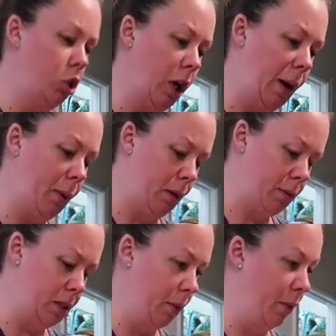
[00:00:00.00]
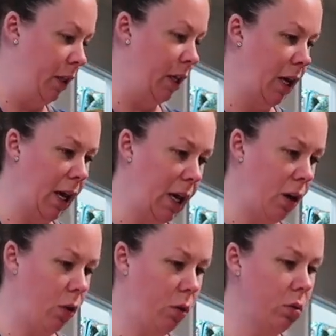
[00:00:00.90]
chop up some of the
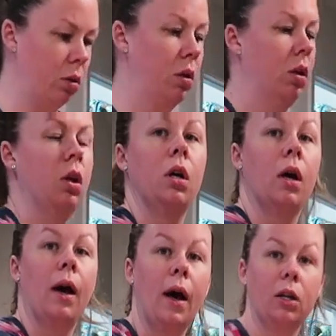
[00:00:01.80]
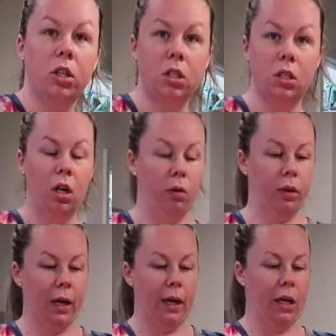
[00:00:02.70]
kale. I just
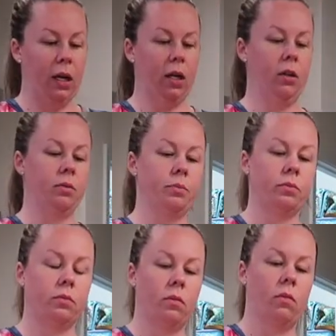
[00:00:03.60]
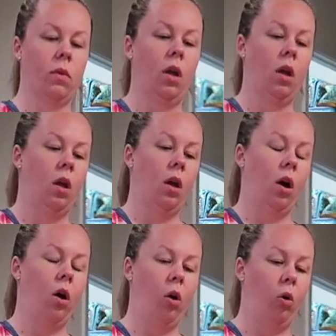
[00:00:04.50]
don't like
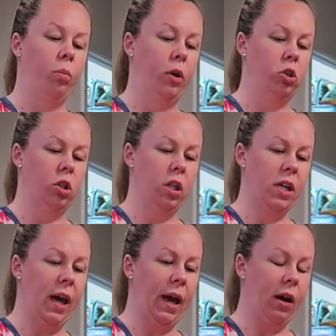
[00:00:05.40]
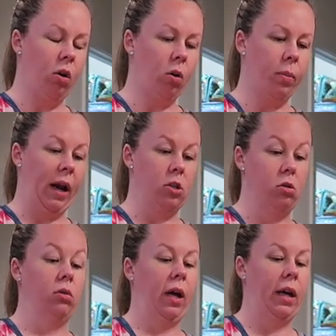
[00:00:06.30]
a whole bunch of the kale, but I
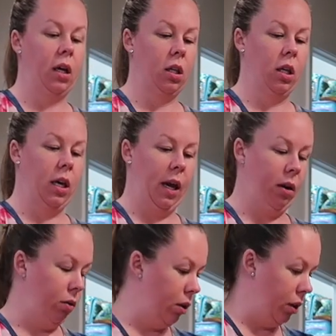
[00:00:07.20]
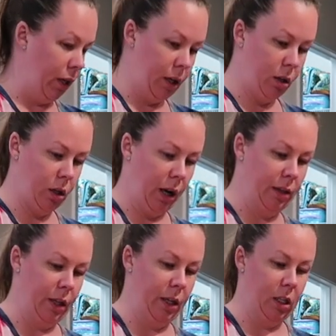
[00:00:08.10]
do like the kale in there. I
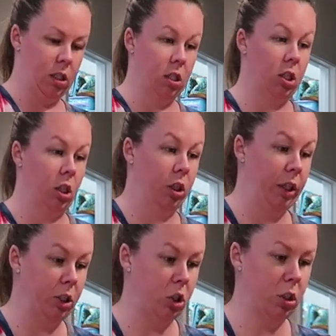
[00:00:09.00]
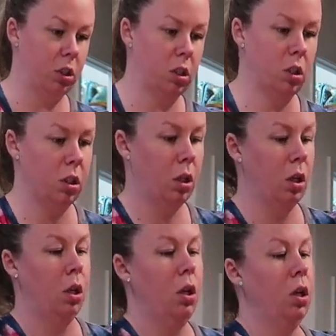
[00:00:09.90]
think it's delicious.
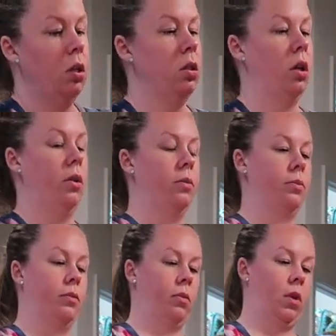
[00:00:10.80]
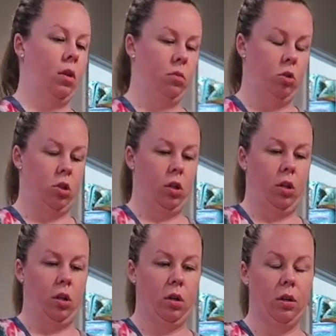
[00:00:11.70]
So
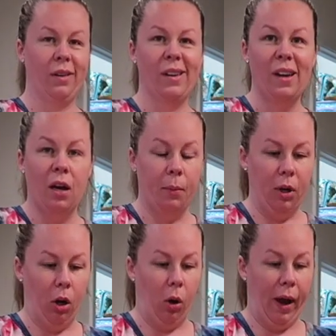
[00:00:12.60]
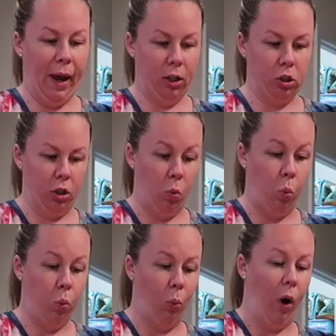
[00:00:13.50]
I'm gonna actually
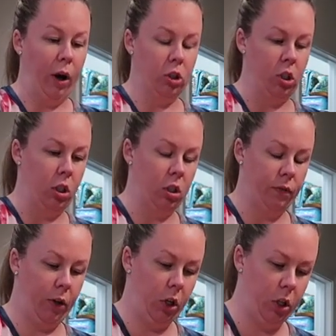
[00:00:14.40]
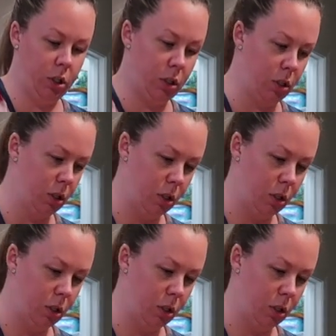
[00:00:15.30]
wash this first.